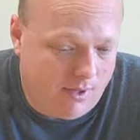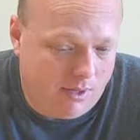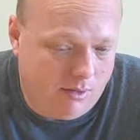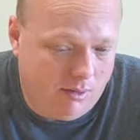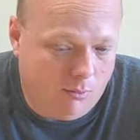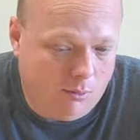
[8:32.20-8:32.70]

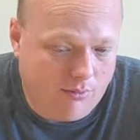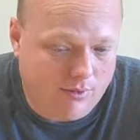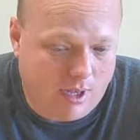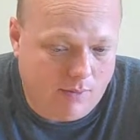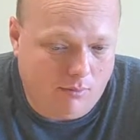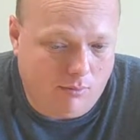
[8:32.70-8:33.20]
it was
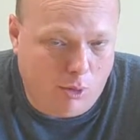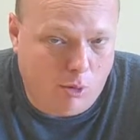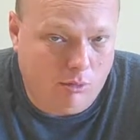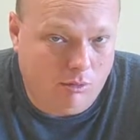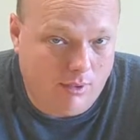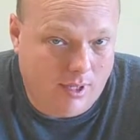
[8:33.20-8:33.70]
kind of a
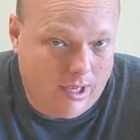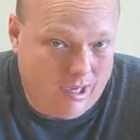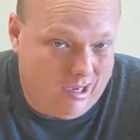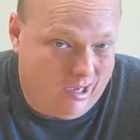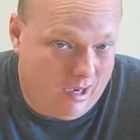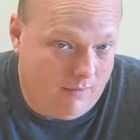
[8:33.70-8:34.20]
roll
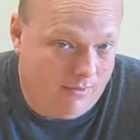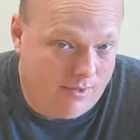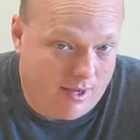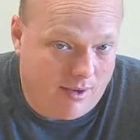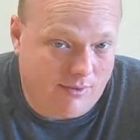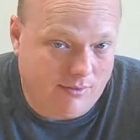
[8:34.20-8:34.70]
of the
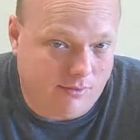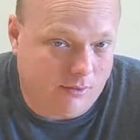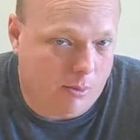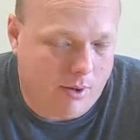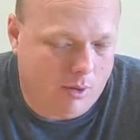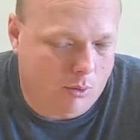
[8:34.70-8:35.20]
dice, because
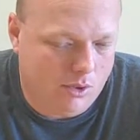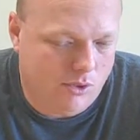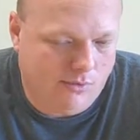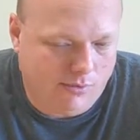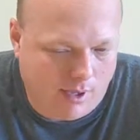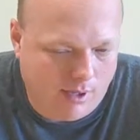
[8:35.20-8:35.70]
no matter what
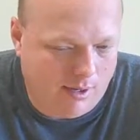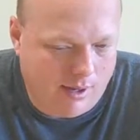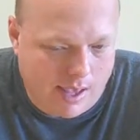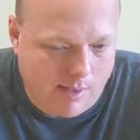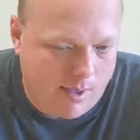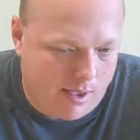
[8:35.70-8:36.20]
you say in an
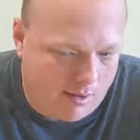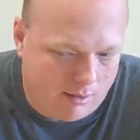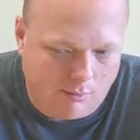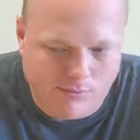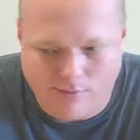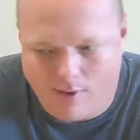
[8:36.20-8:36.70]
email
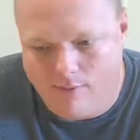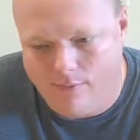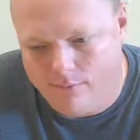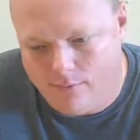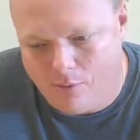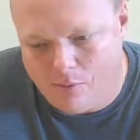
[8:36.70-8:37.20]
or you say on the
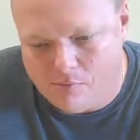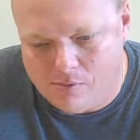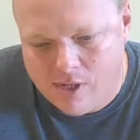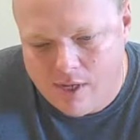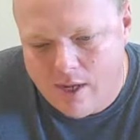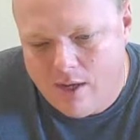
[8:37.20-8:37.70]
phone,
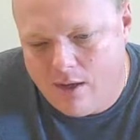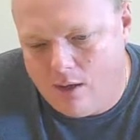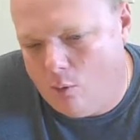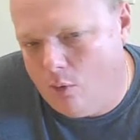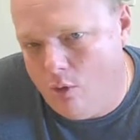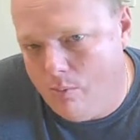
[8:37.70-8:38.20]

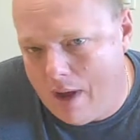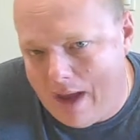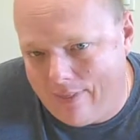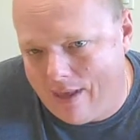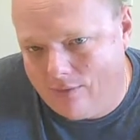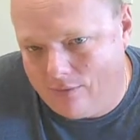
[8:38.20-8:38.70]
when you
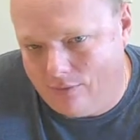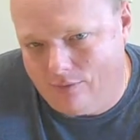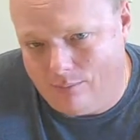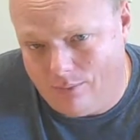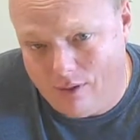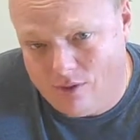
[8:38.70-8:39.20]
buy that
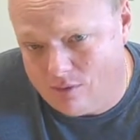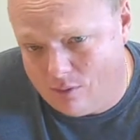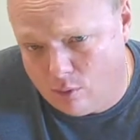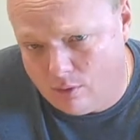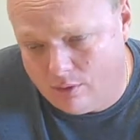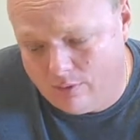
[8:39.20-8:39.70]
system, it's
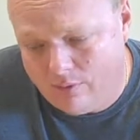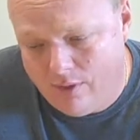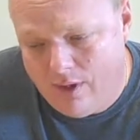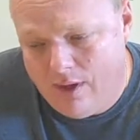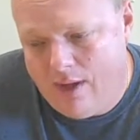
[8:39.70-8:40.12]
yours.